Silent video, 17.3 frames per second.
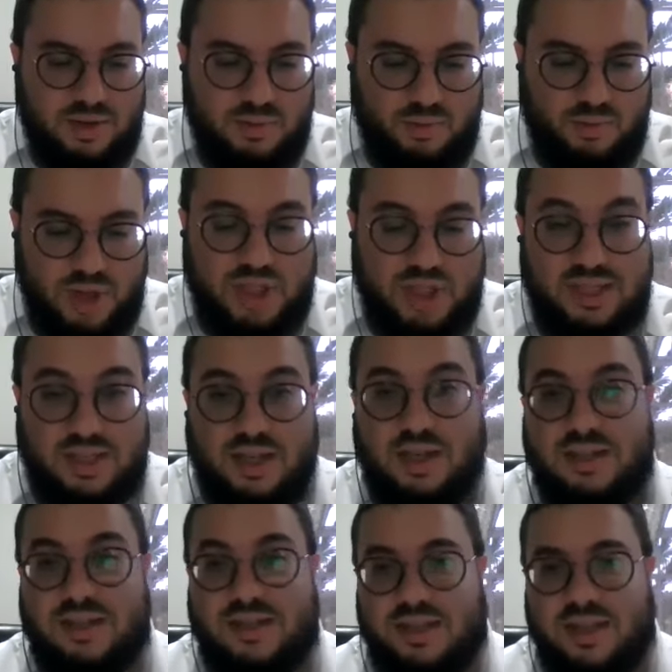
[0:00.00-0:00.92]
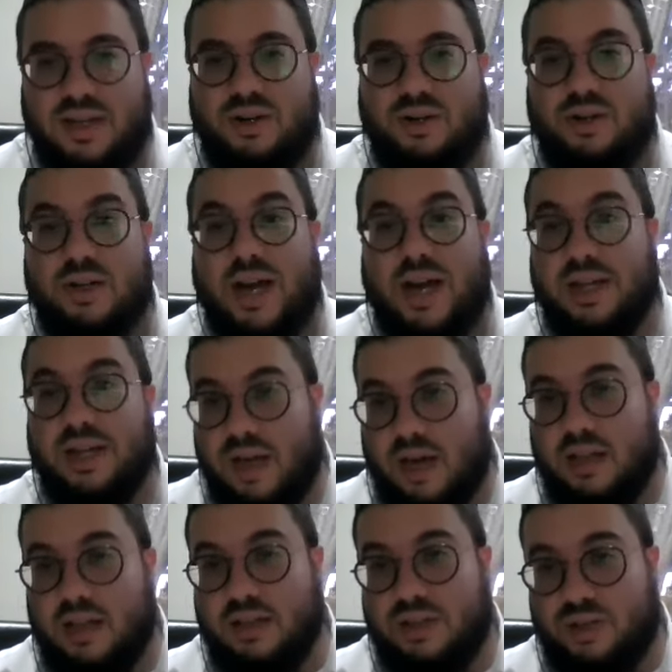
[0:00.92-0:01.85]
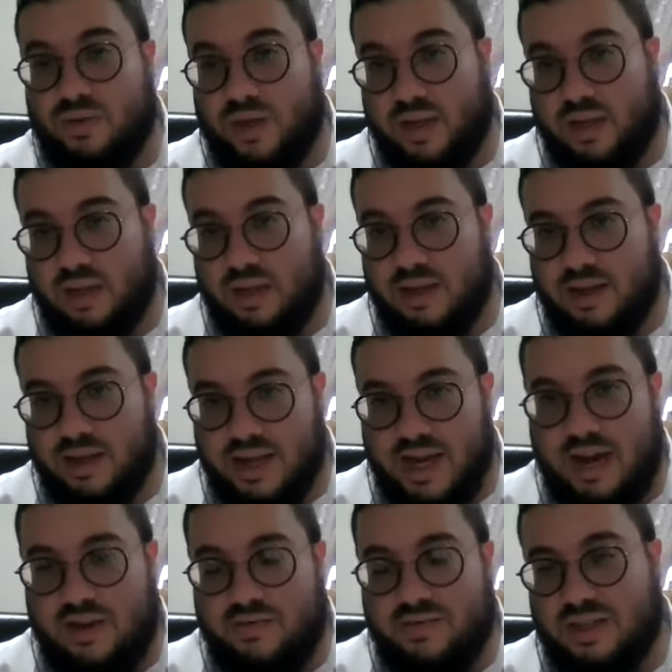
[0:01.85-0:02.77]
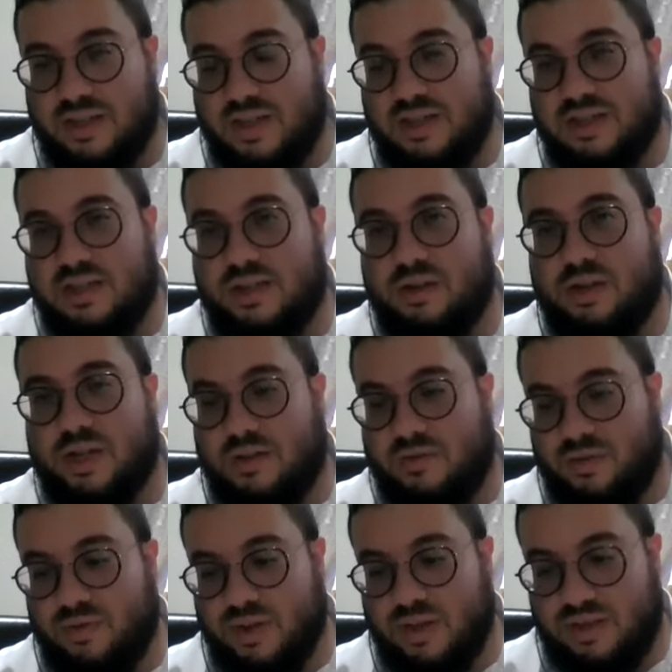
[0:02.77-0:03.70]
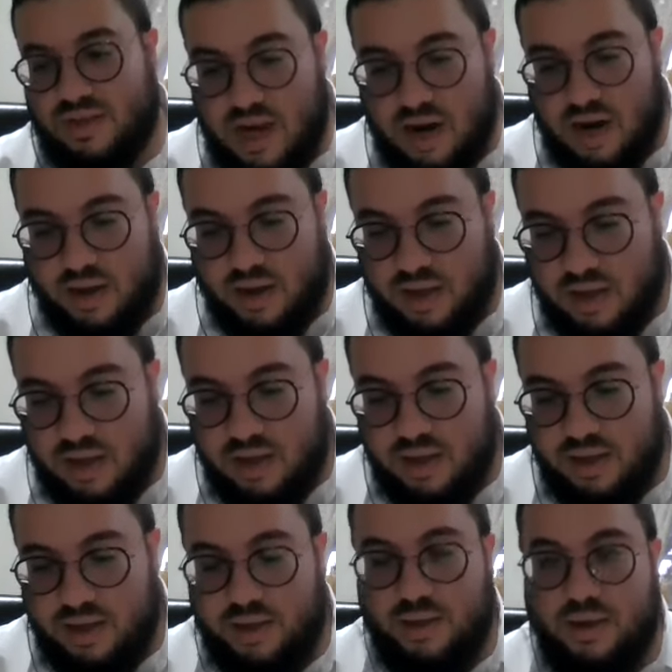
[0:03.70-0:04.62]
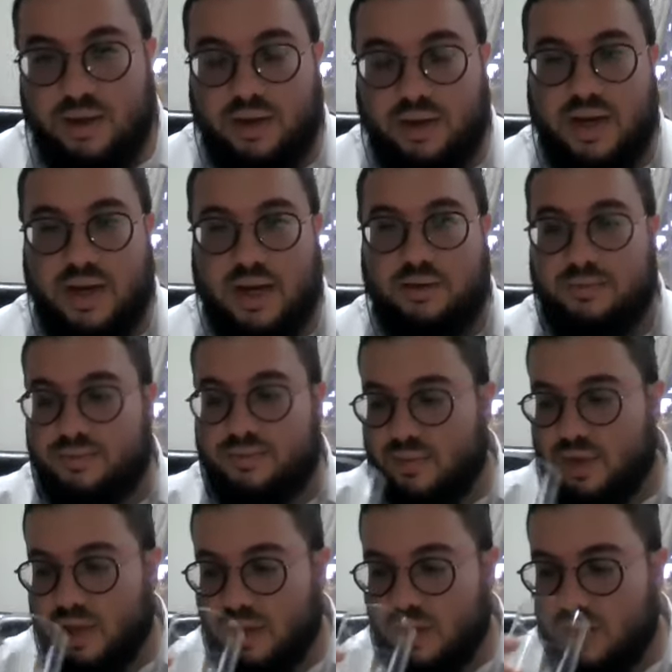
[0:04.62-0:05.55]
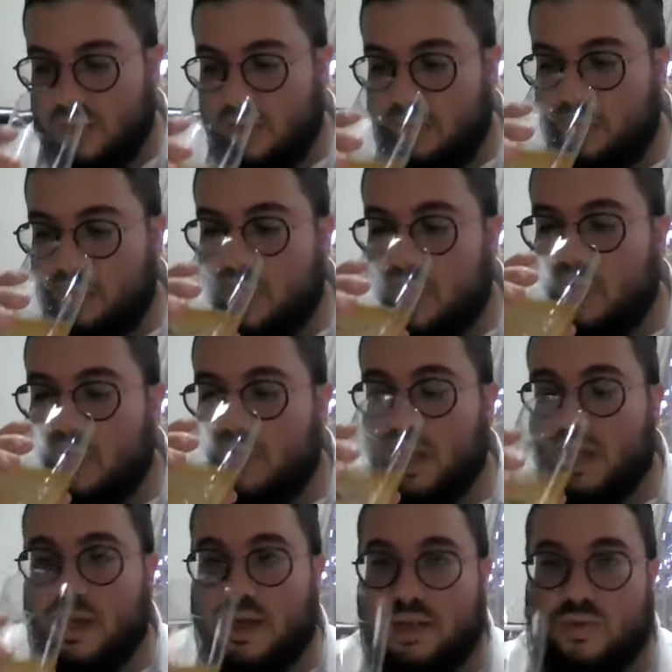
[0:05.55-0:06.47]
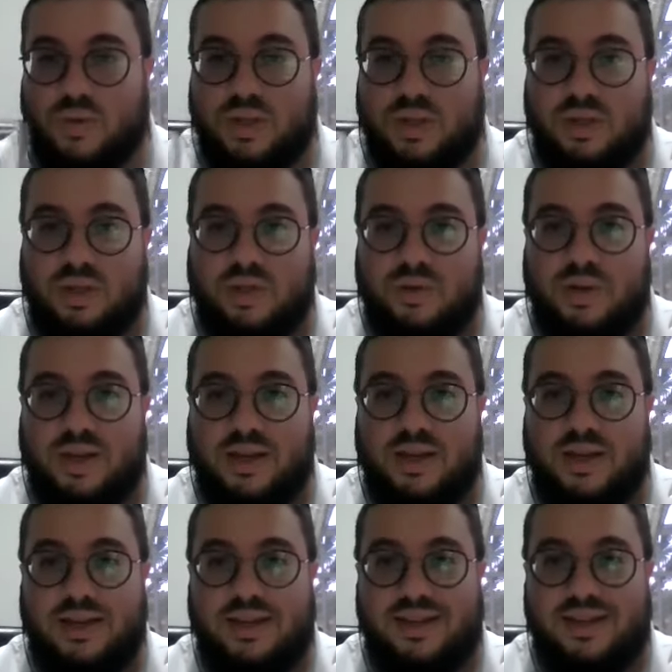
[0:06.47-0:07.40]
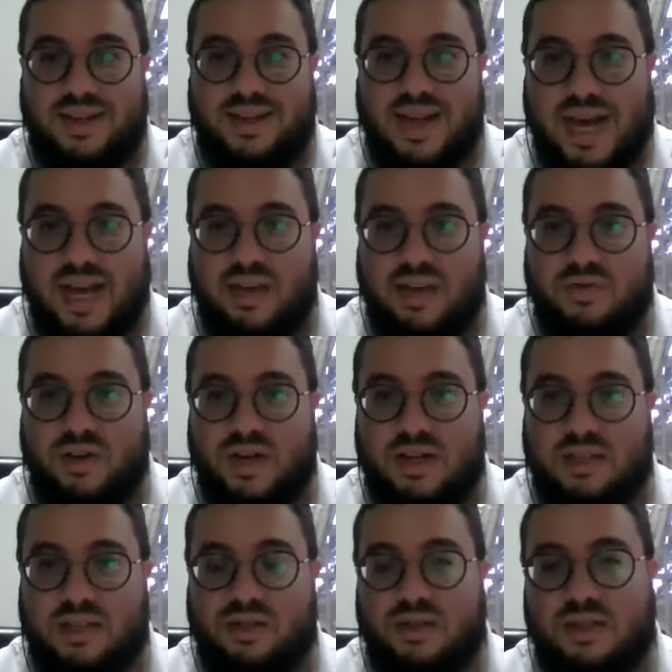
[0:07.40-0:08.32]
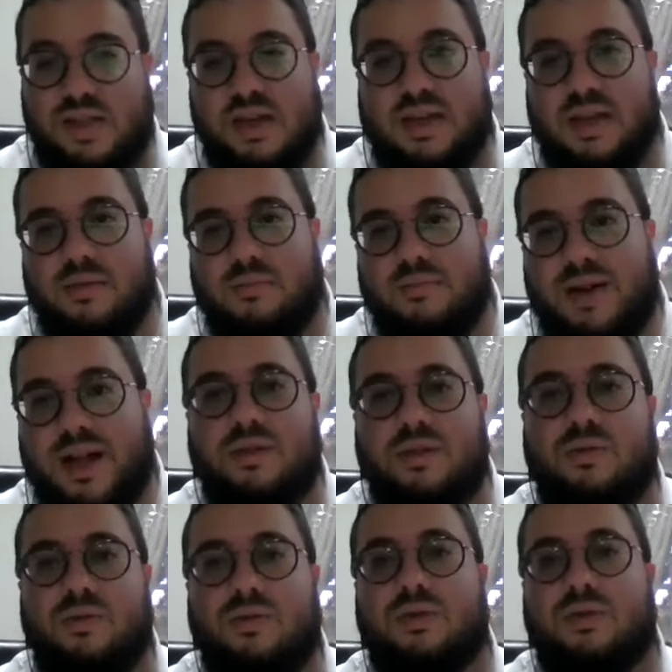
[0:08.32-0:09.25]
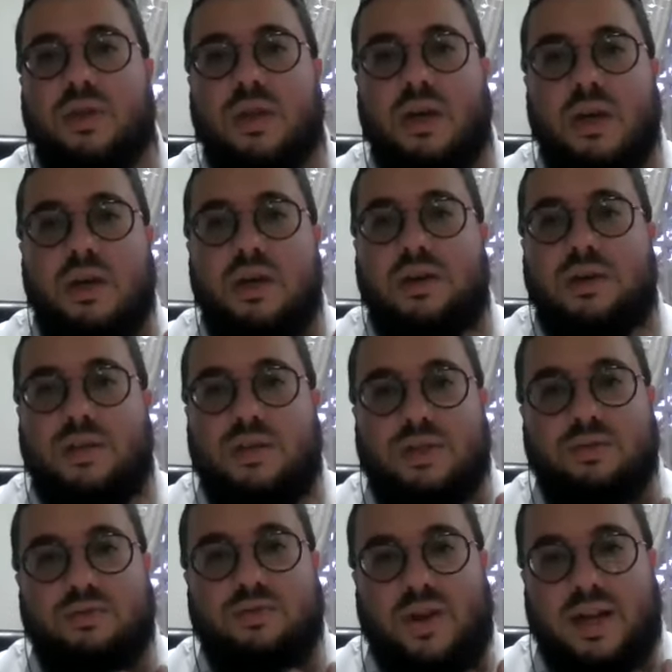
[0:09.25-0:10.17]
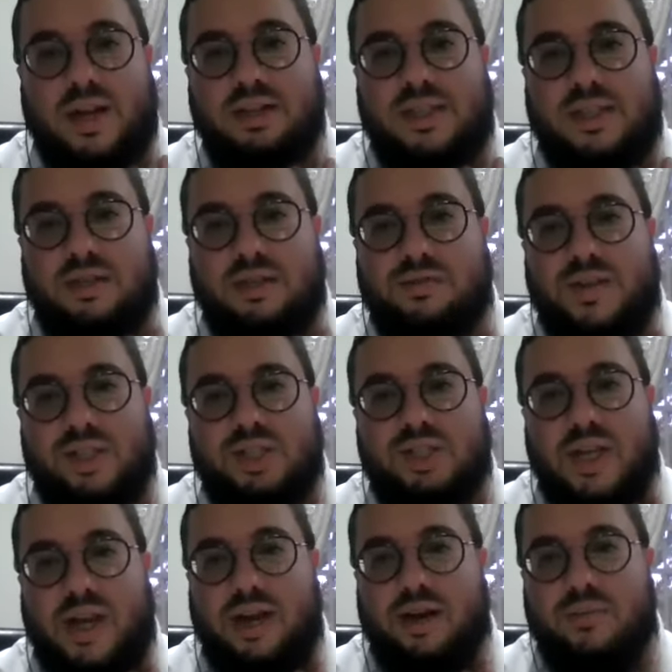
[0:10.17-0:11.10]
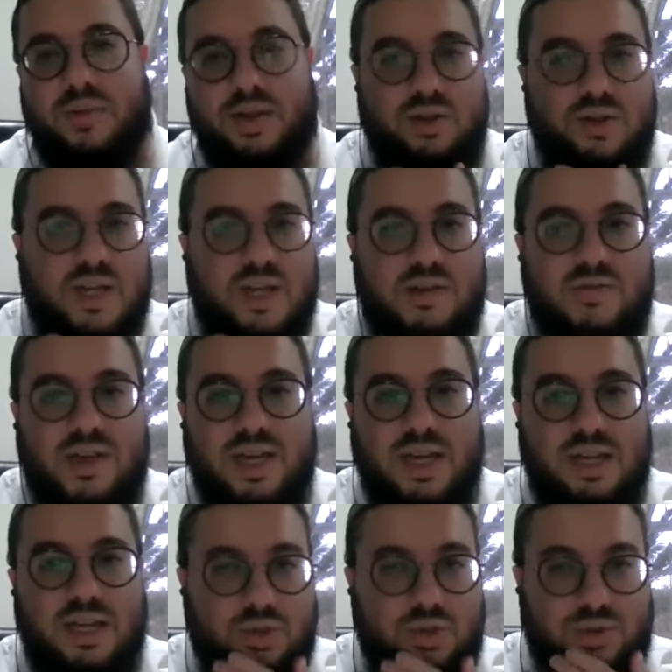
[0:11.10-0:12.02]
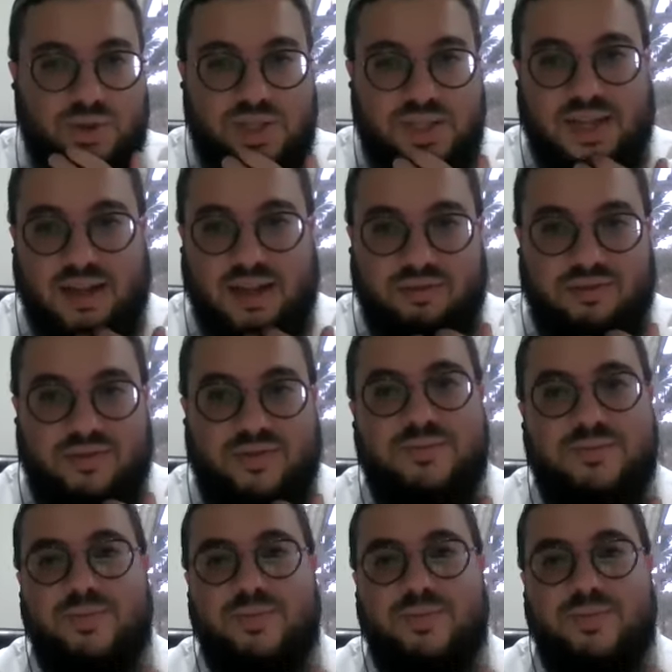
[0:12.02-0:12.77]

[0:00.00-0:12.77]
which is considered idolatry. Gaiva is considered avodah zara. Okay? Because what you're doing in gaiva is you're taking malchut sovereignty of Hashem and you're giving it to yourself.